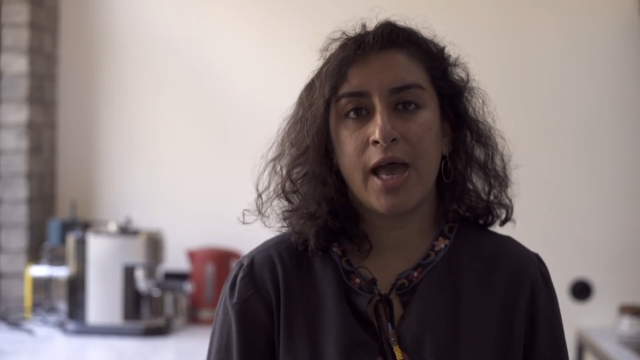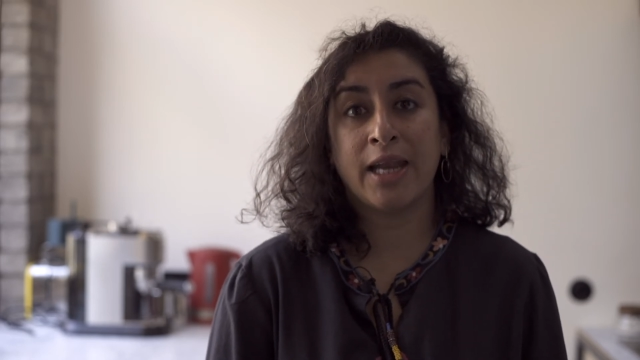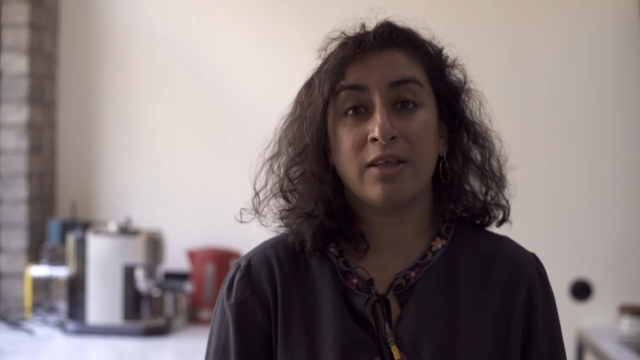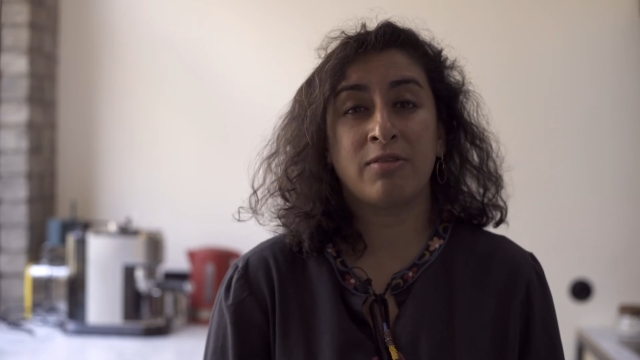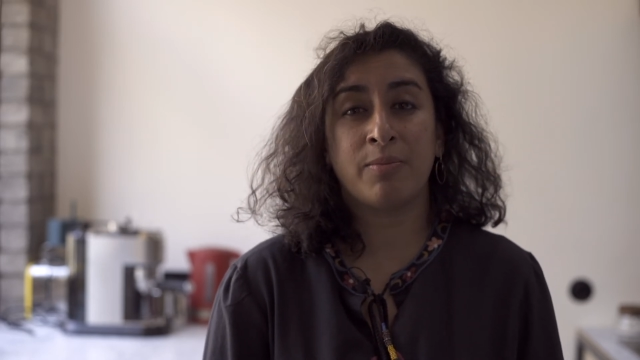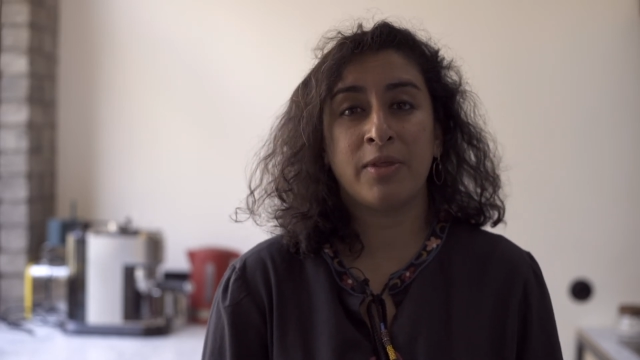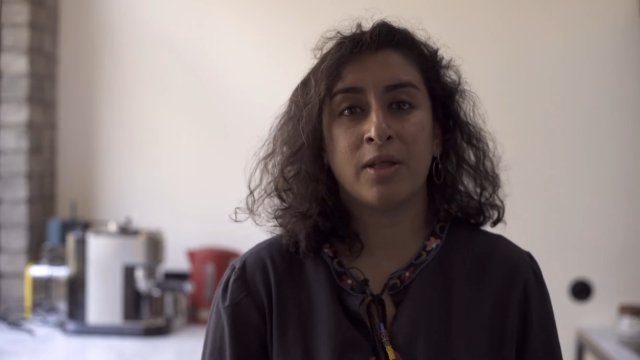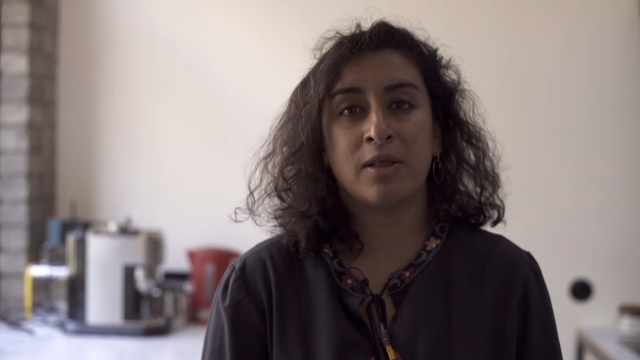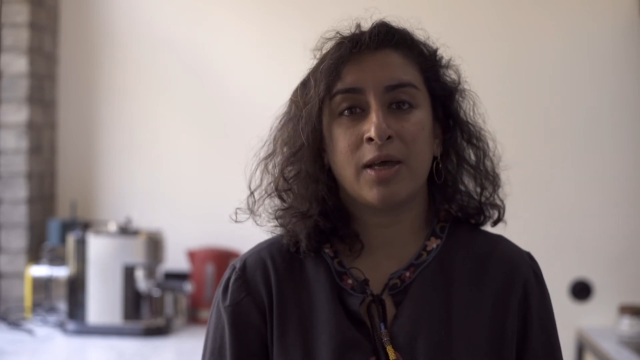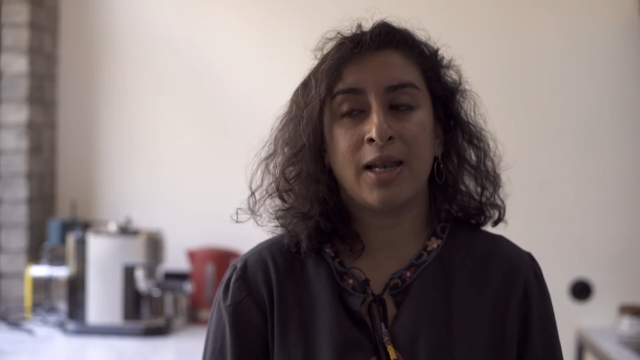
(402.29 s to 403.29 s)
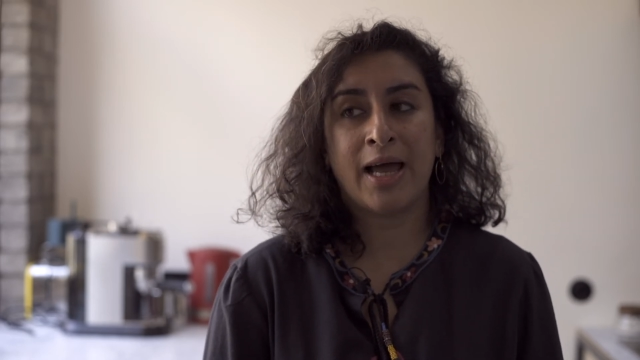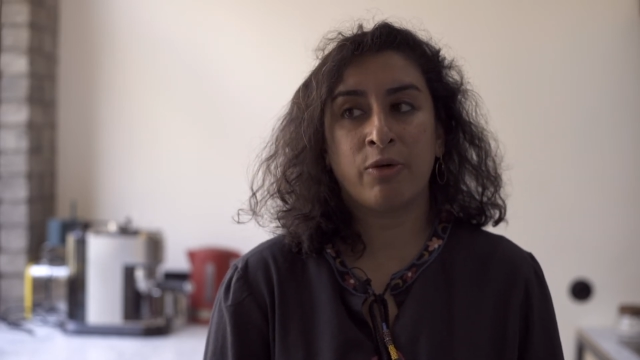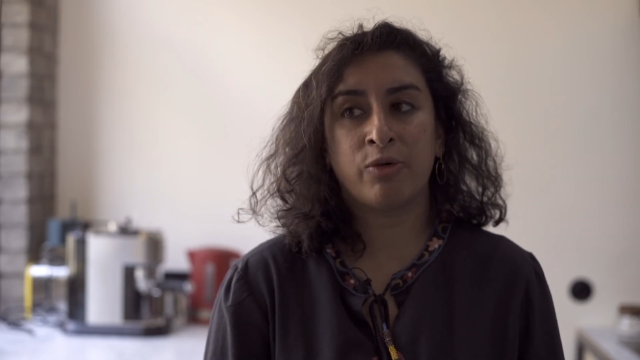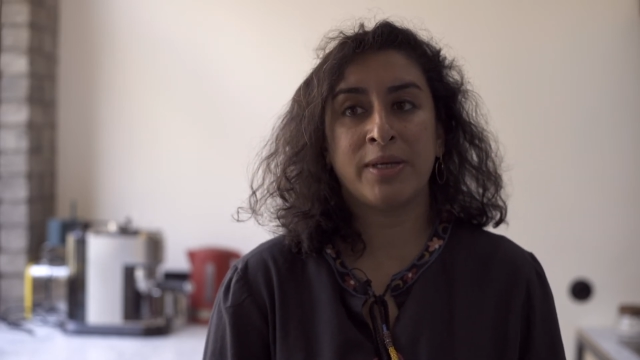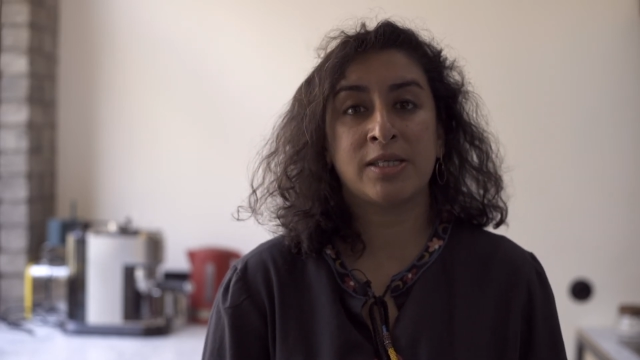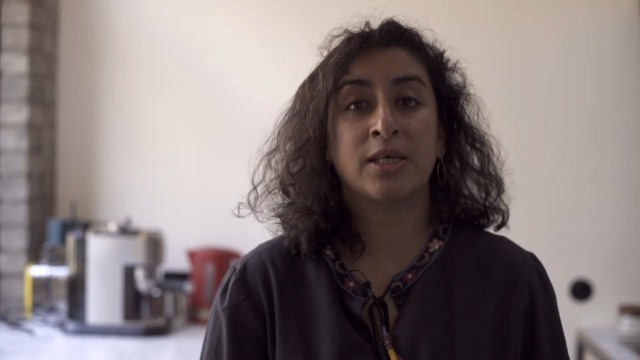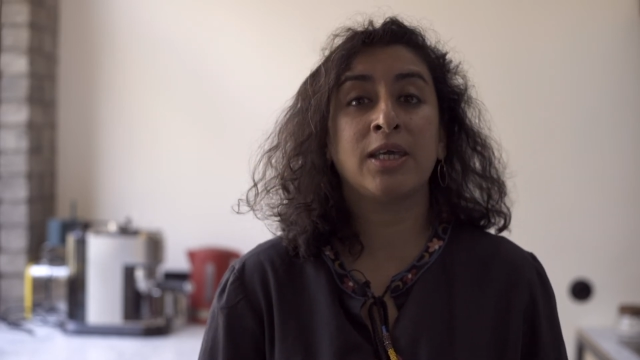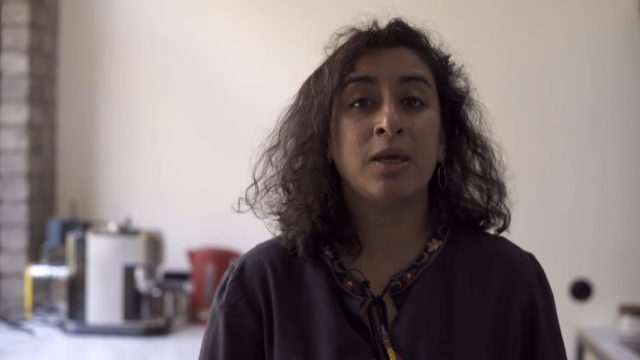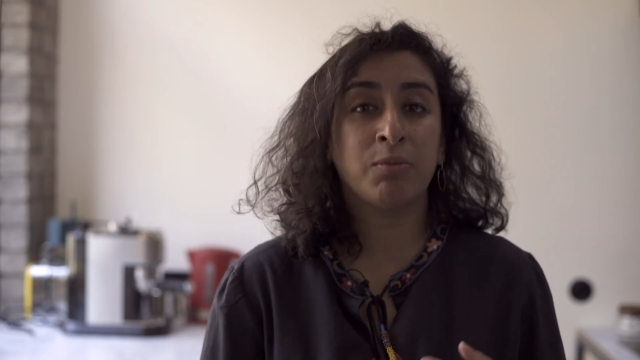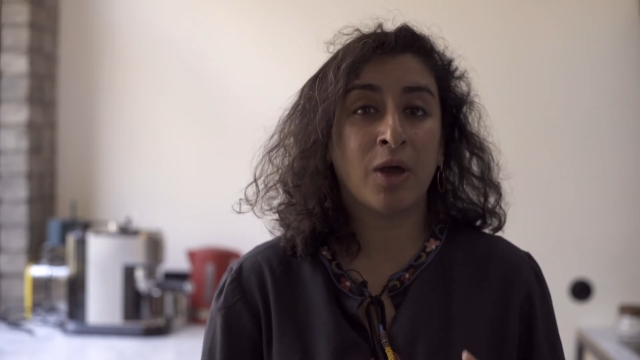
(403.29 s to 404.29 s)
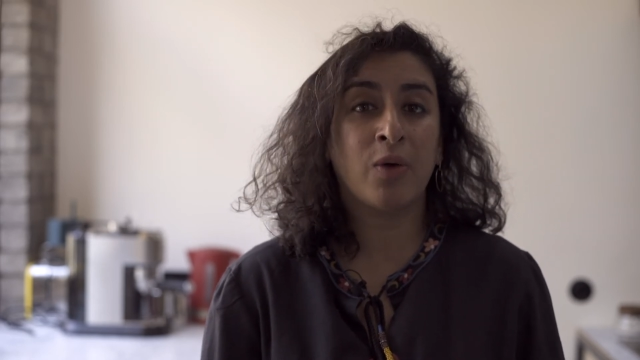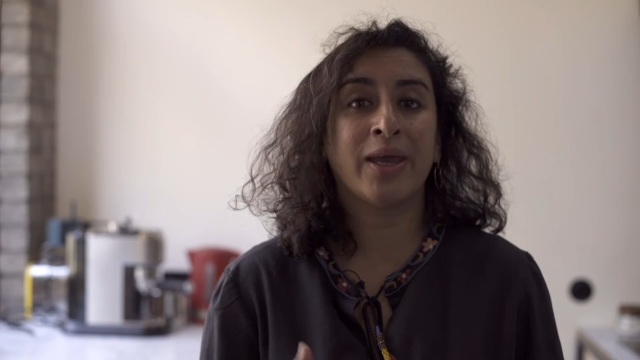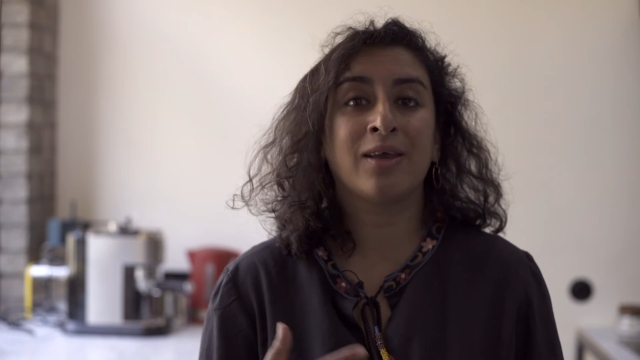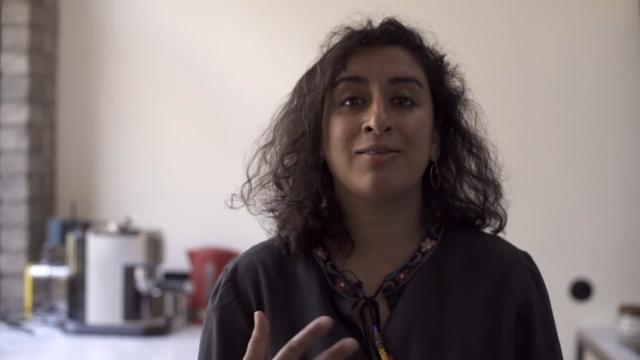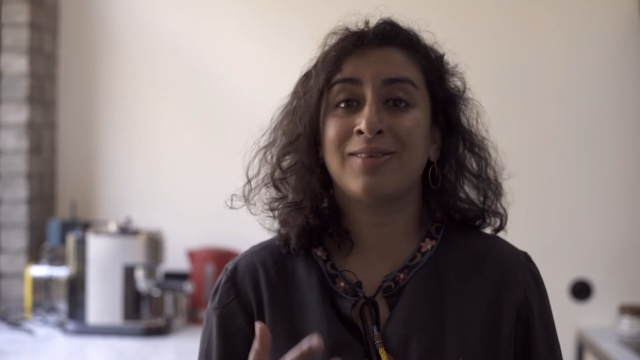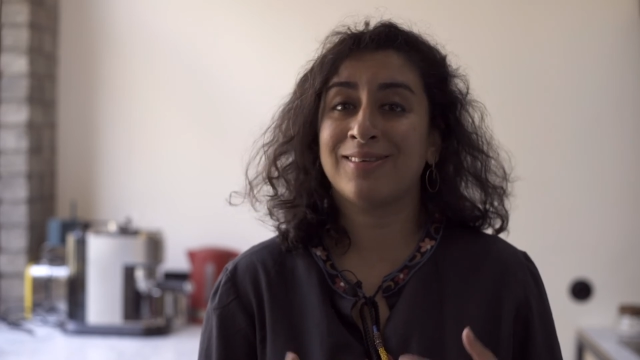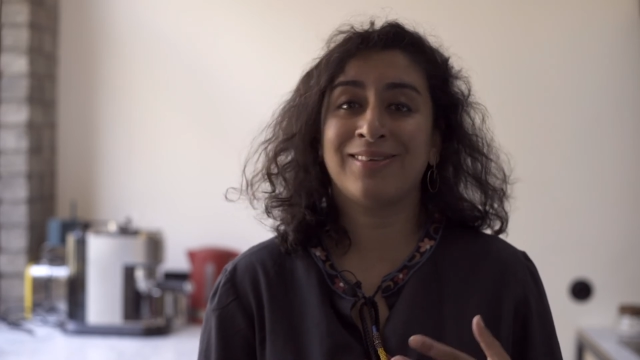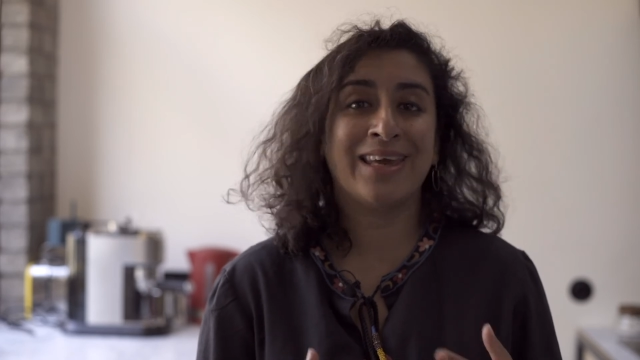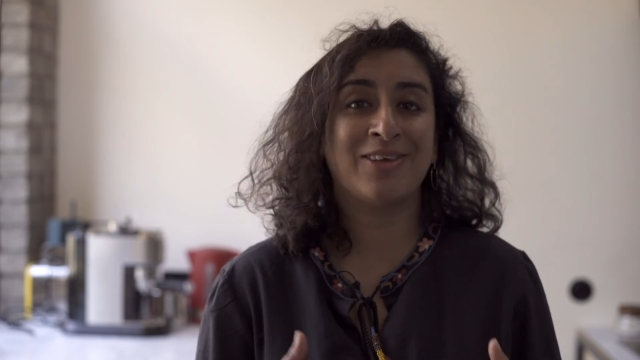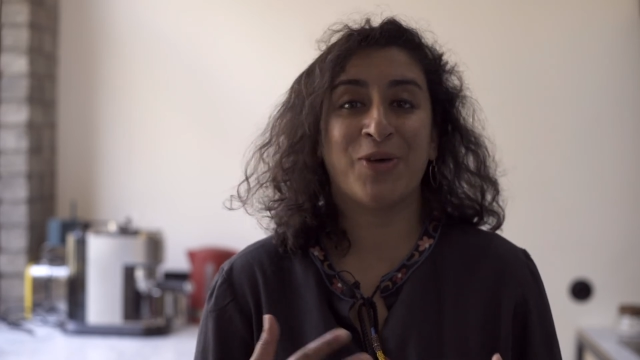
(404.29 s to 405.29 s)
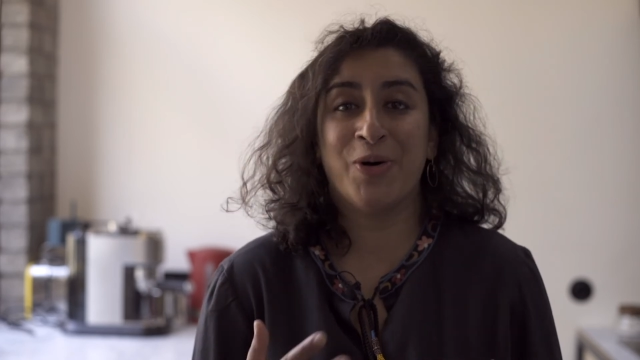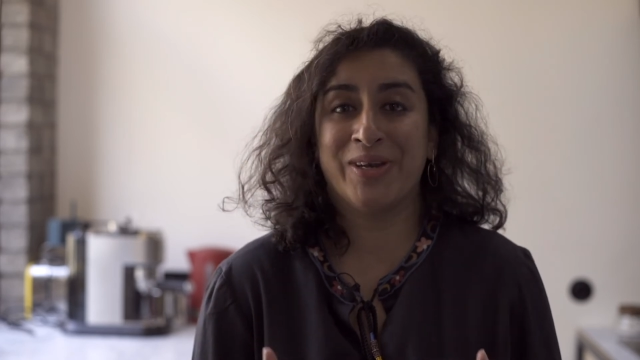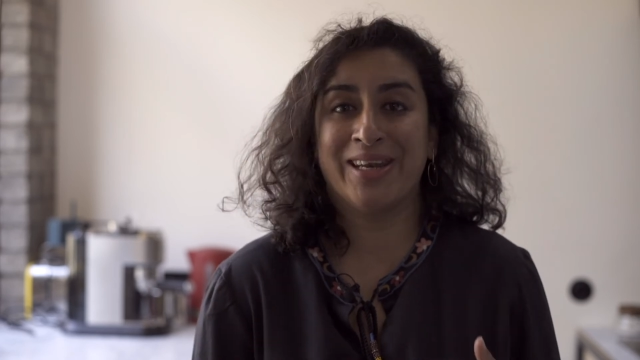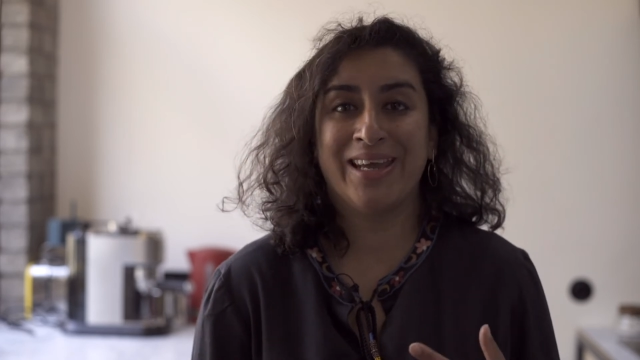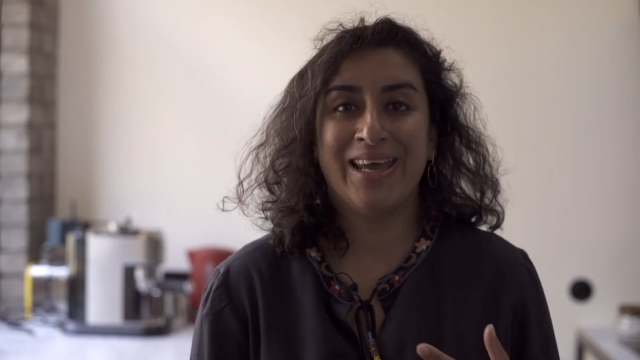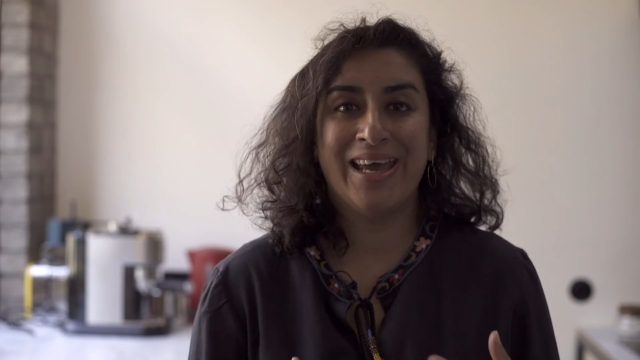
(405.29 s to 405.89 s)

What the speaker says: and it's something that allowed me to keep going 6 years on,